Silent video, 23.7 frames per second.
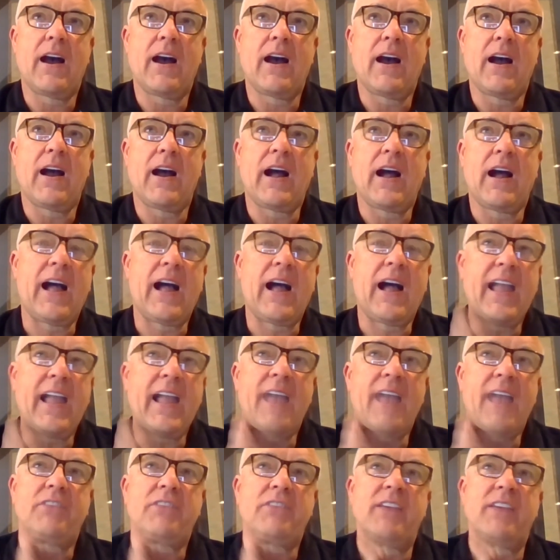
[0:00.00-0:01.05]
I
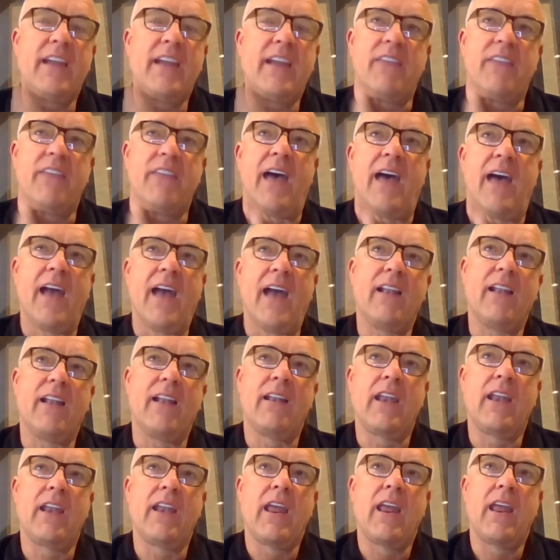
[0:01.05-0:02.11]
have to tell you that
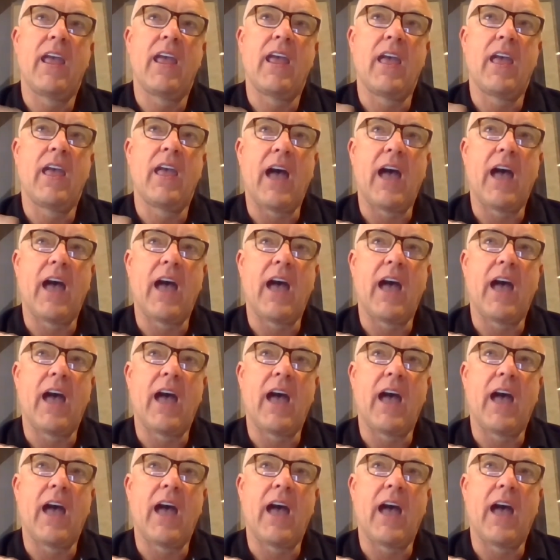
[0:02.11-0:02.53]
I